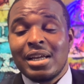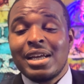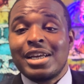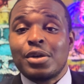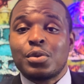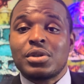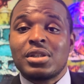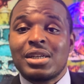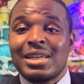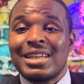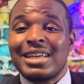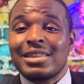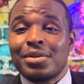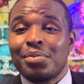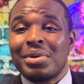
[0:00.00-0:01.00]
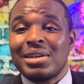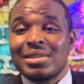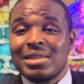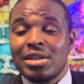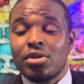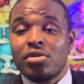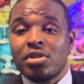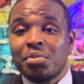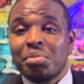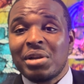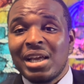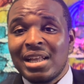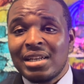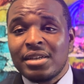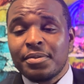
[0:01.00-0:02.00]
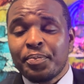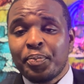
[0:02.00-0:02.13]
It was looking like the best thing on the planet.